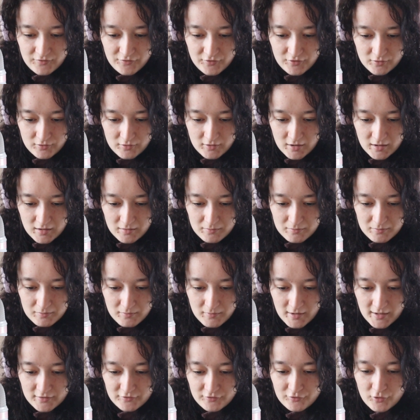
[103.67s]
If you
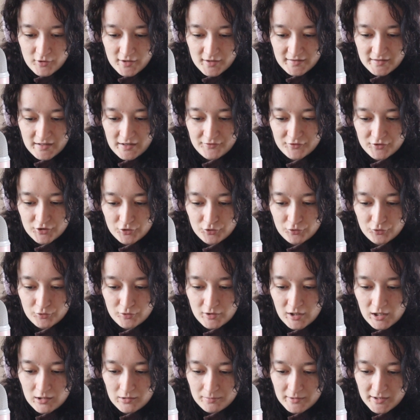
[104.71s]
come at four in the
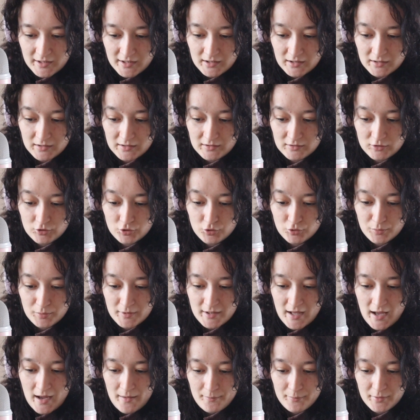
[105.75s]
afternoon, I'll begin to
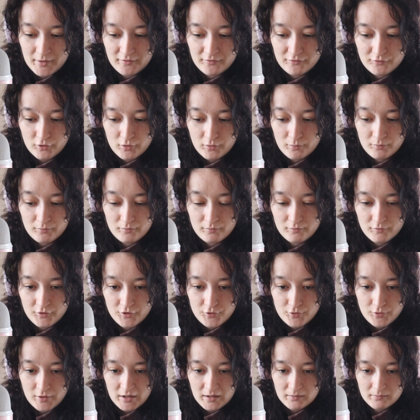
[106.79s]
be happy from
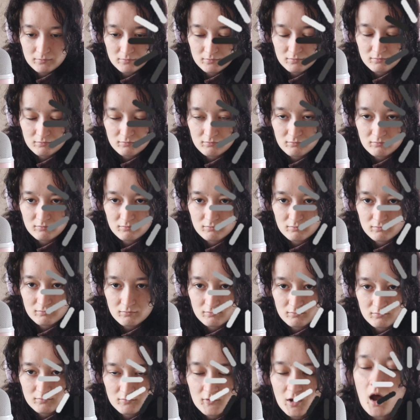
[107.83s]
three.
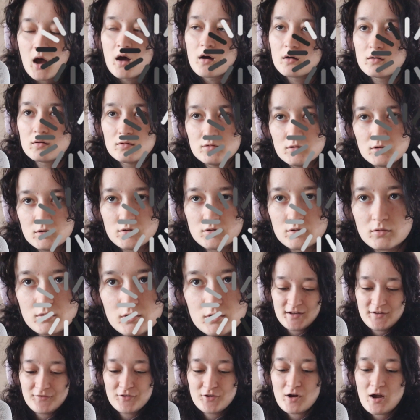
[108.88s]
Huh.
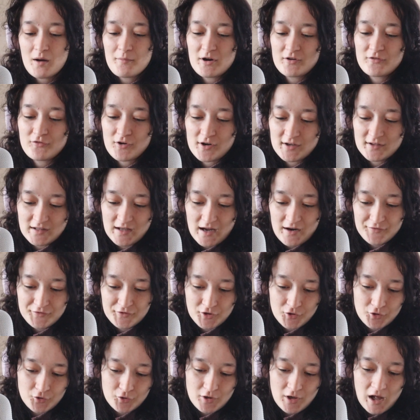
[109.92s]
If you come at four in the
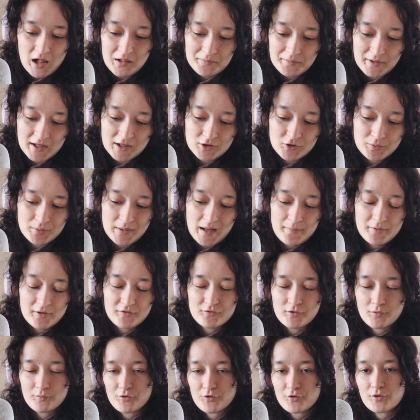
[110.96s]
afternoon, I'll begin to be happy
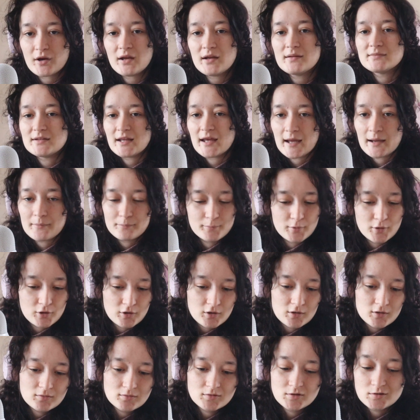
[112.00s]
from three. Damn,
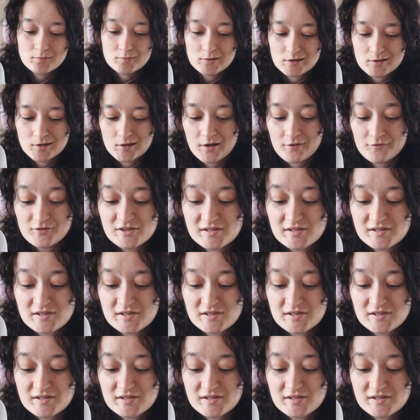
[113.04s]
bro, you in love